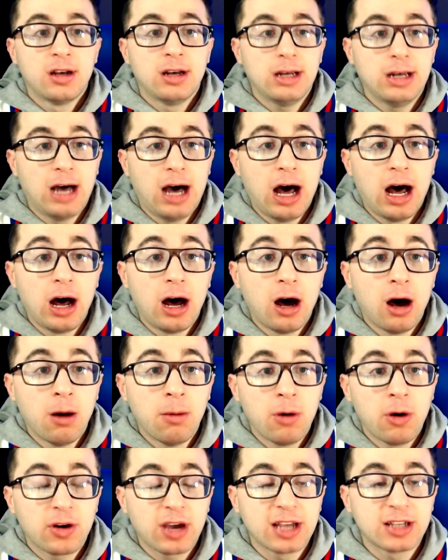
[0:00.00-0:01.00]

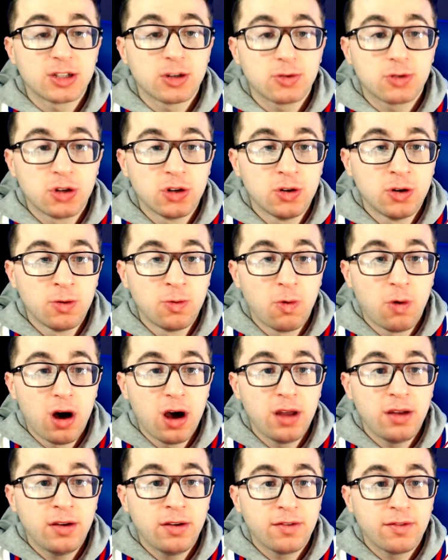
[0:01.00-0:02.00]
Okay, so
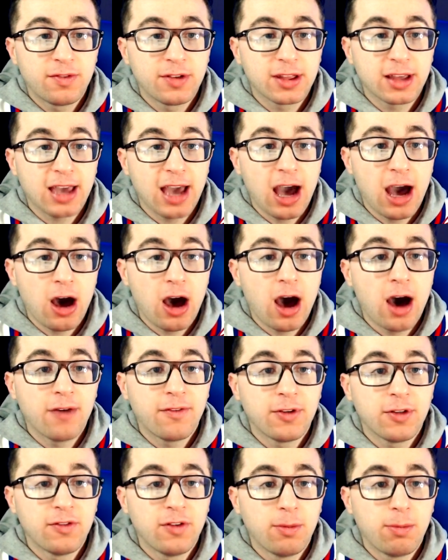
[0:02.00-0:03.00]
2-1
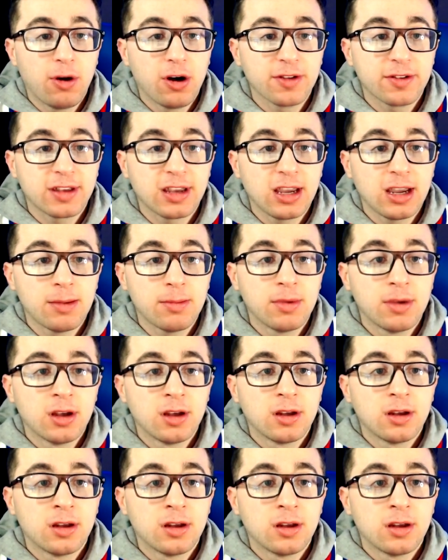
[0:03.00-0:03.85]
for the football team.